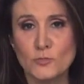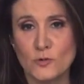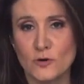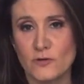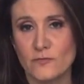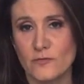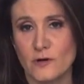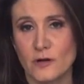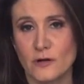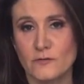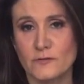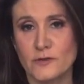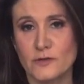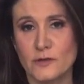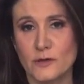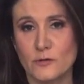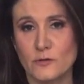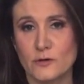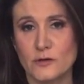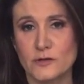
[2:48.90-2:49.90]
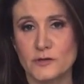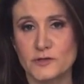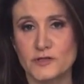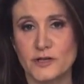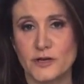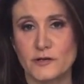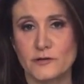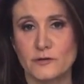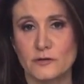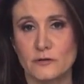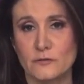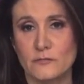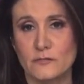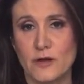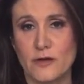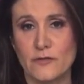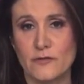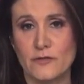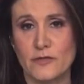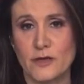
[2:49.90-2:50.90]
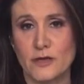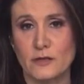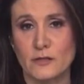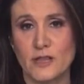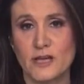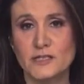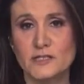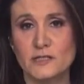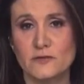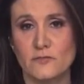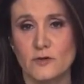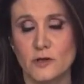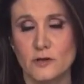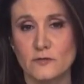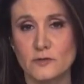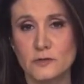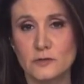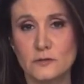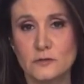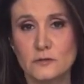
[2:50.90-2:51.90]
more involved in the oil sector rather than less involved.